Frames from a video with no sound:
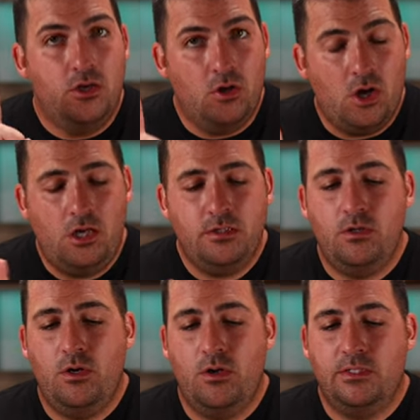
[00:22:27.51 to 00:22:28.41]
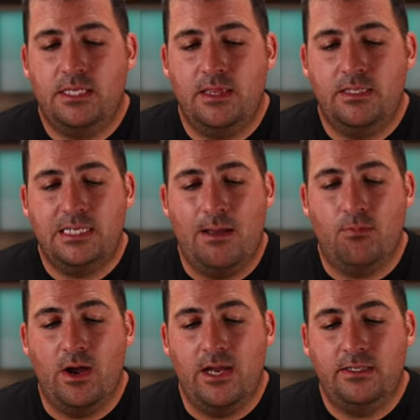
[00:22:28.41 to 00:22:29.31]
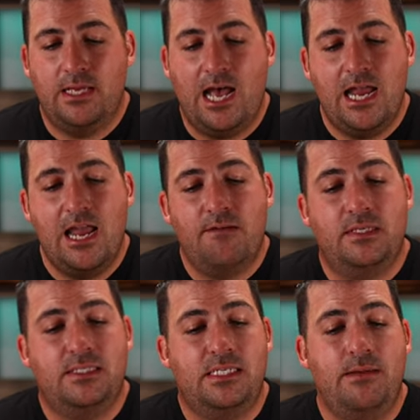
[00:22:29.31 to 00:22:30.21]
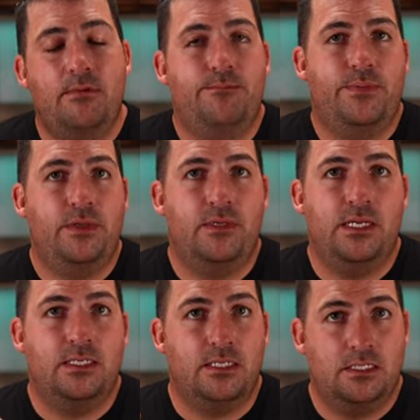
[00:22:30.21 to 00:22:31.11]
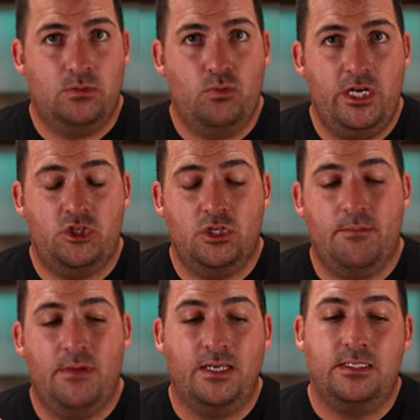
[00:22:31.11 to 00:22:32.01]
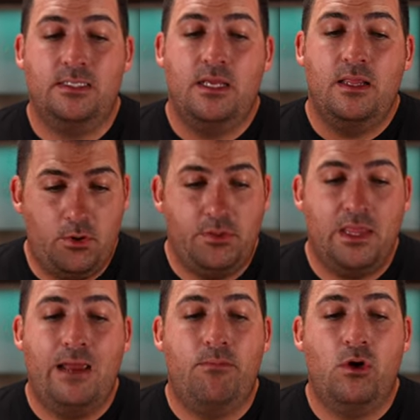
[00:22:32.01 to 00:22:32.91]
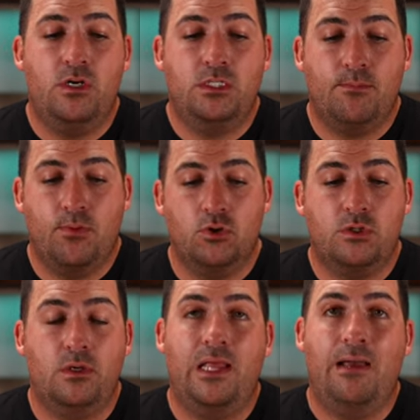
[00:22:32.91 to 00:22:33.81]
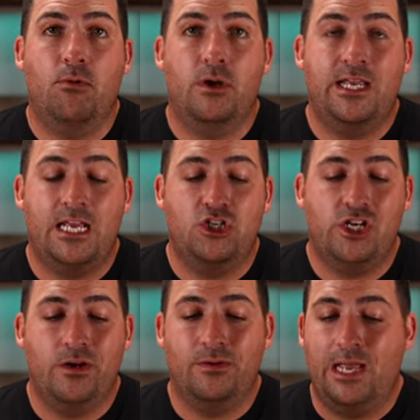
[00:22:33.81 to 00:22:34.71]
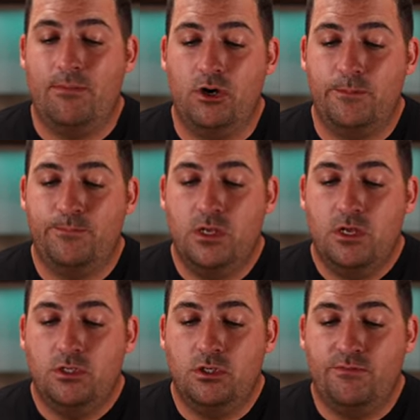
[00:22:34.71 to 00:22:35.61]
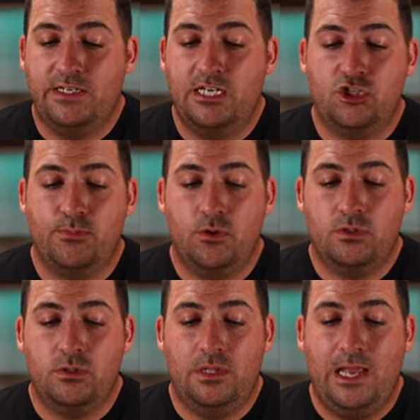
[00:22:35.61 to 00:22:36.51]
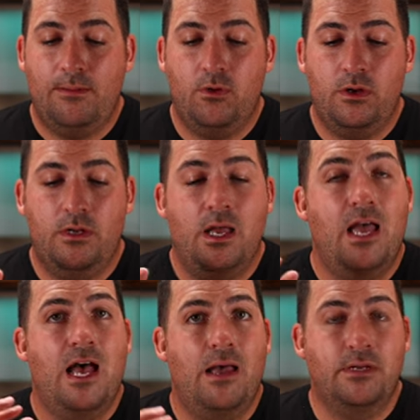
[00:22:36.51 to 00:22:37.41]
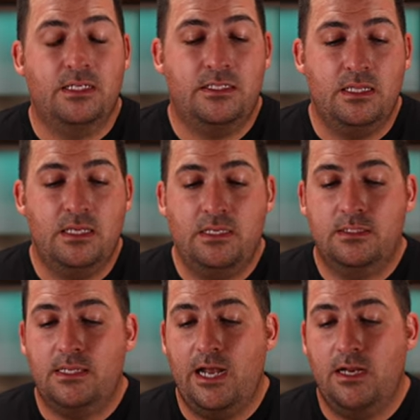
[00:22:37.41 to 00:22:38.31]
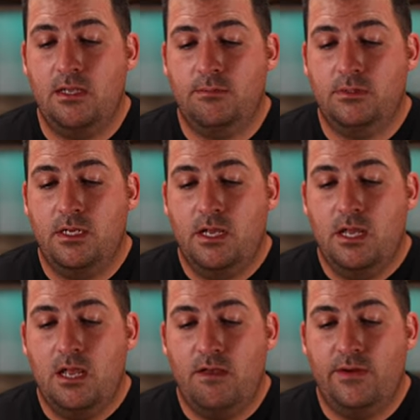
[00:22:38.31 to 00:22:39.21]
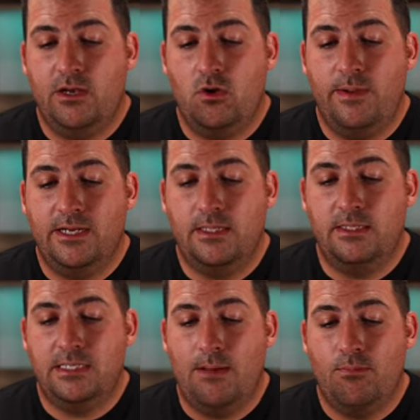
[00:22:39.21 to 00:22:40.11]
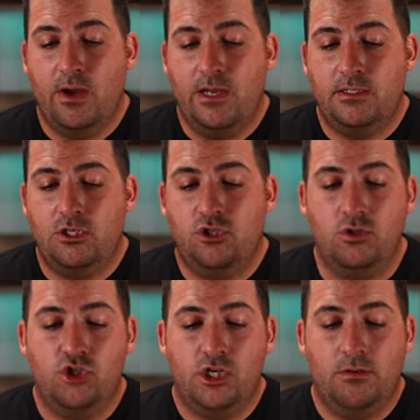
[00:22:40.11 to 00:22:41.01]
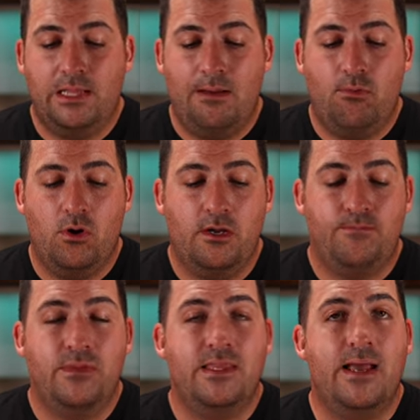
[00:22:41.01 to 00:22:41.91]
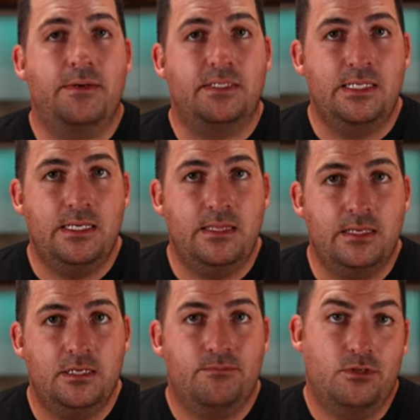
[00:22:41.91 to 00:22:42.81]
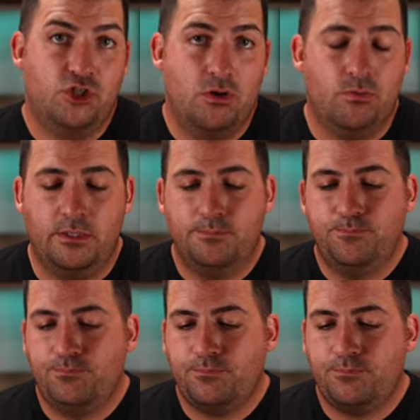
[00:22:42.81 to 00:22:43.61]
You'll also notice that in the top right, I have the same ability to switch amongst both libraries, personal library and shared library. So if I touch personal library, I'm gonna see these items. If I go back to the top right, choose shared library, now I see the, the shared one.